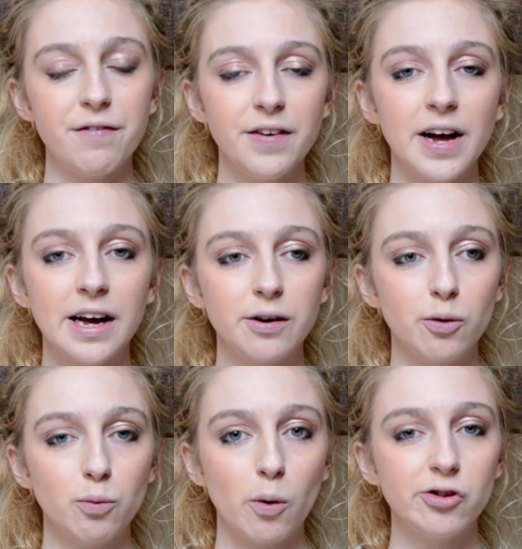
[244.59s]
I feel like I
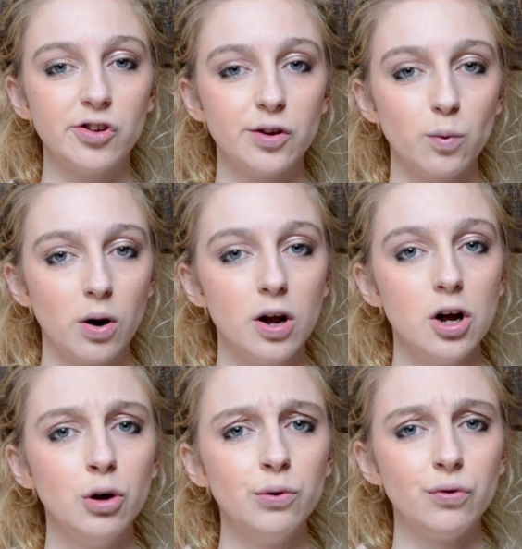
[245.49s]
could watch this one
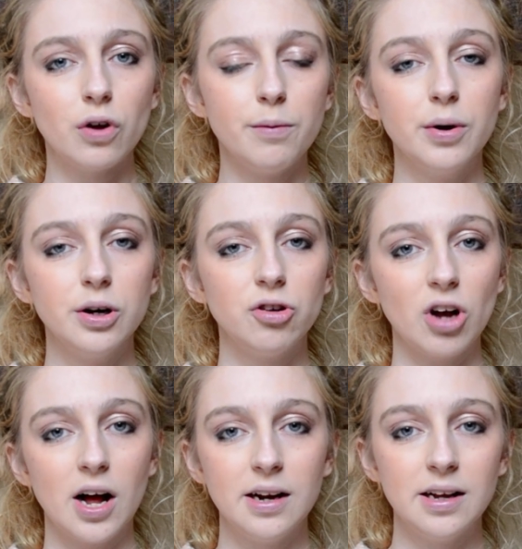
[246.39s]
so much
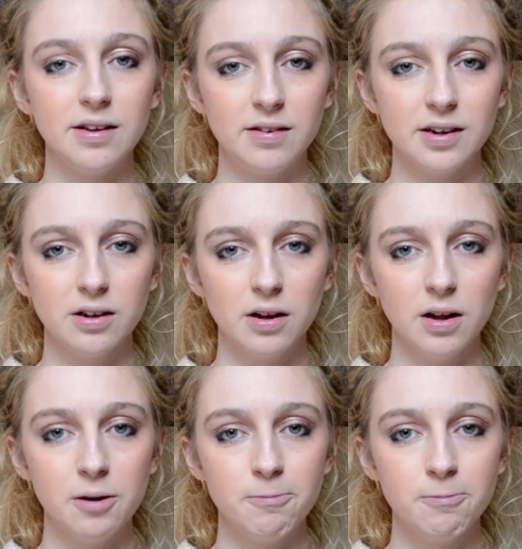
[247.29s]
and it's still,